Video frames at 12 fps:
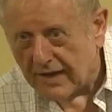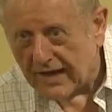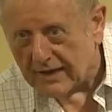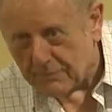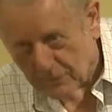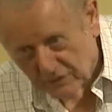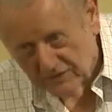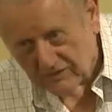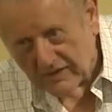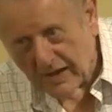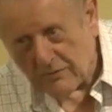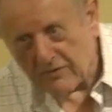And the
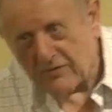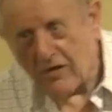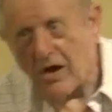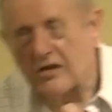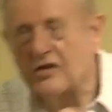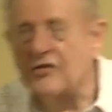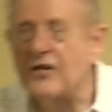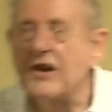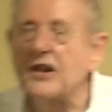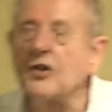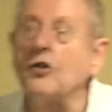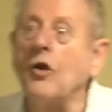personal name of God is
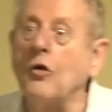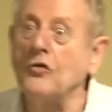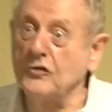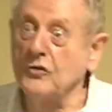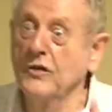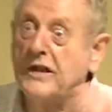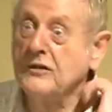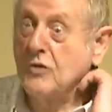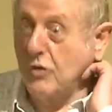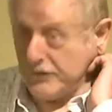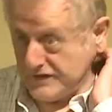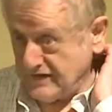very close to that
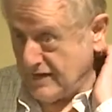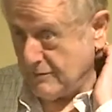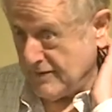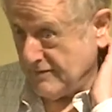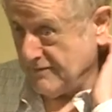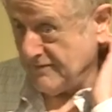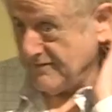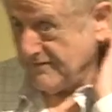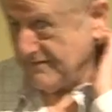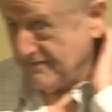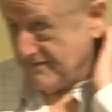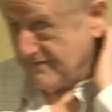concept.
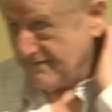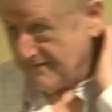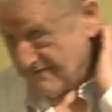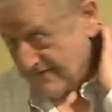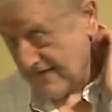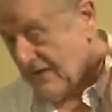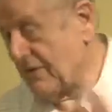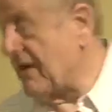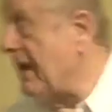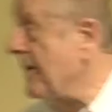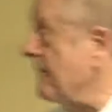Okay.